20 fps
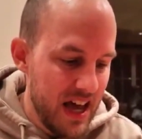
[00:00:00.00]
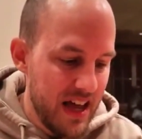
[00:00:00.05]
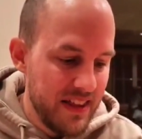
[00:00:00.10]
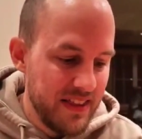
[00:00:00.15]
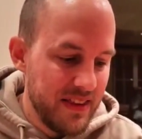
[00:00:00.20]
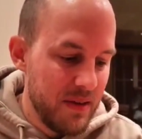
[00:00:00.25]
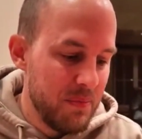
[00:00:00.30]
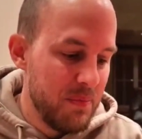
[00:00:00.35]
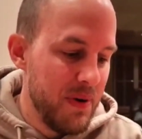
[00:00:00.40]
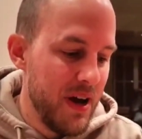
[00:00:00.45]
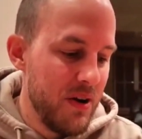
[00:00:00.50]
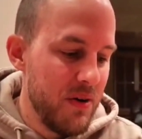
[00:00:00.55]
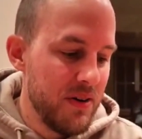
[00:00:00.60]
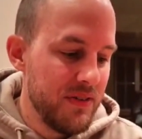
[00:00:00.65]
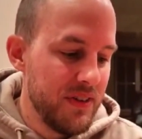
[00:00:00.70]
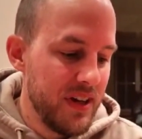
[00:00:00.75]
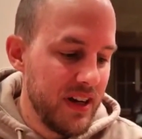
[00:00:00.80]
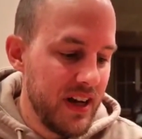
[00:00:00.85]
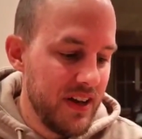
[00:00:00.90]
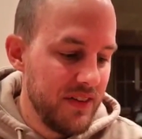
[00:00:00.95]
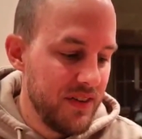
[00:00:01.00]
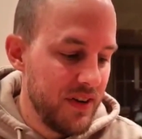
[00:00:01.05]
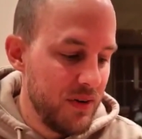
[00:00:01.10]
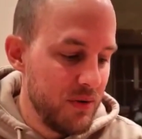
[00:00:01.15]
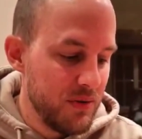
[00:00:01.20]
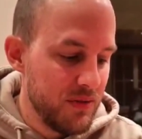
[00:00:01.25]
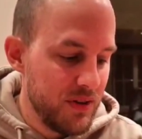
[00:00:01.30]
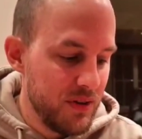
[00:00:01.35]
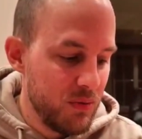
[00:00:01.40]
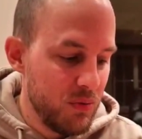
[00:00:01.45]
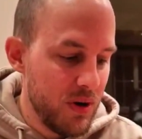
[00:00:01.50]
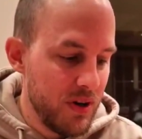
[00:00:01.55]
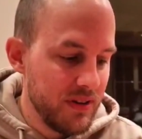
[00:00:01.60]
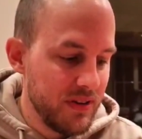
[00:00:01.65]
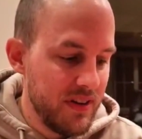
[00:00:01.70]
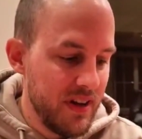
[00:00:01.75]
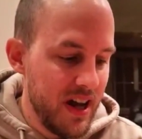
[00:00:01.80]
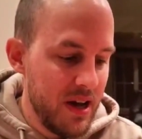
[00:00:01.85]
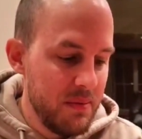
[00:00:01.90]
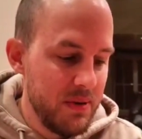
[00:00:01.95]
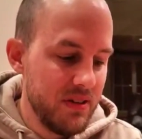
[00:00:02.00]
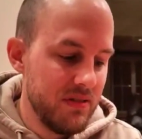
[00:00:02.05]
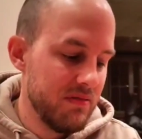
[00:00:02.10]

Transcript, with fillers: And the Peros, I guess I used it one time.